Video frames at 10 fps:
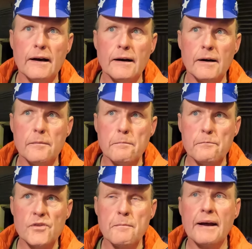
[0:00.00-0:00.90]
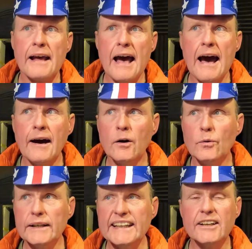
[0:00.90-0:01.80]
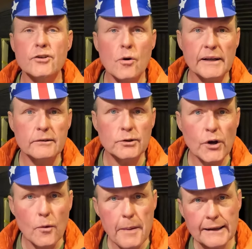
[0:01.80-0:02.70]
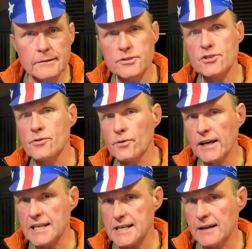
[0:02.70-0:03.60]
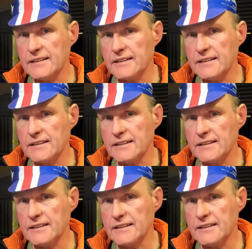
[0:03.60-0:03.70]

no matter how economical your pedal stroke is, I